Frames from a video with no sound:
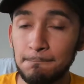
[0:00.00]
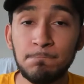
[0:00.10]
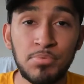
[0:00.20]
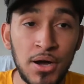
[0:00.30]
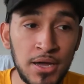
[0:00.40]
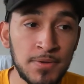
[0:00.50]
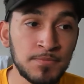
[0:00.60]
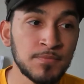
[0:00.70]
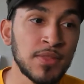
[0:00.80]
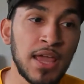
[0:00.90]
But
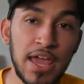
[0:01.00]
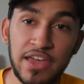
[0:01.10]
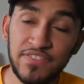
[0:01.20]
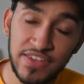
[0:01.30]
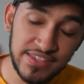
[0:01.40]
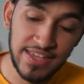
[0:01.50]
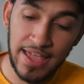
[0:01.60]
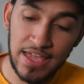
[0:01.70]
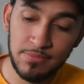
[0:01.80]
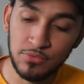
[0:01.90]
if he's
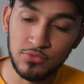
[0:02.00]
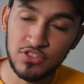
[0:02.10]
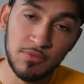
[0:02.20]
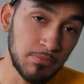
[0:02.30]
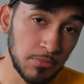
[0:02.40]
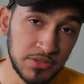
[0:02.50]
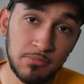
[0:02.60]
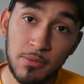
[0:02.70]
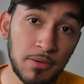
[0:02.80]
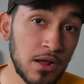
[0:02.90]
able to bump them
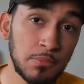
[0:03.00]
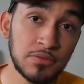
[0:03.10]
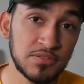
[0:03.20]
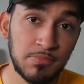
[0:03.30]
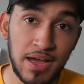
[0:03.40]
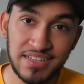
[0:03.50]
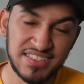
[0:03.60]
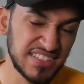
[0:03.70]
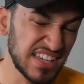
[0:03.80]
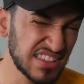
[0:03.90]
up a couple spots,
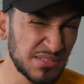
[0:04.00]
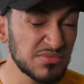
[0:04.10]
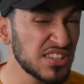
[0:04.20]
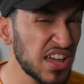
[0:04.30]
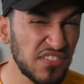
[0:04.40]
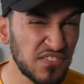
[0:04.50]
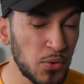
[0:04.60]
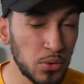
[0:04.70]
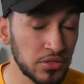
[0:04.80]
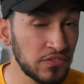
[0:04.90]
get them to that
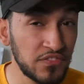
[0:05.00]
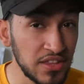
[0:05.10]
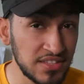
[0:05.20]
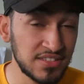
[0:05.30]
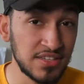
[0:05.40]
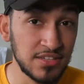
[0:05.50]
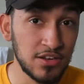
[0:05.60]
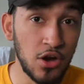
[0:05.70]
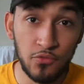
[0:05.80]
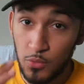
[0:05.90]
4th, 5th seed,
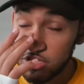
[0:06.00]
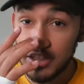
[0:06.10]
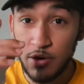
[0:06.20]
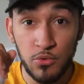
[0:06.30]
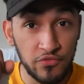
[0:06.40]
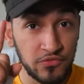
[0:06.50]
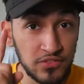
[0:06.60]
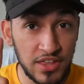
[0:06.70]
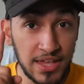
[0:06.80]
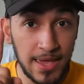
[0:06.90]
of which
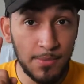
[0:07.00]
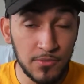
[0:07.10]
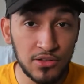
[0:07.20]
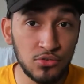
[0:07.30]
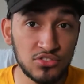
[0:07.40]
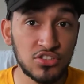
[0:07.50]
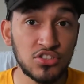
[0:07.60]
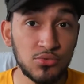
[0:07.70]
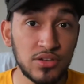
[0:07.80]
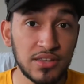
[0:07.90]
they came close to
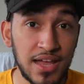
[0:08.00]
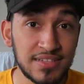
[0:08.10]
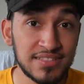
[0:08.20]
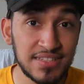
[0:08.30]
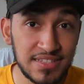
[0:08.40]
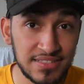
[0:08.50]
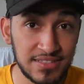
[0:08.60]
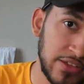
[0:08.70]
doing last season,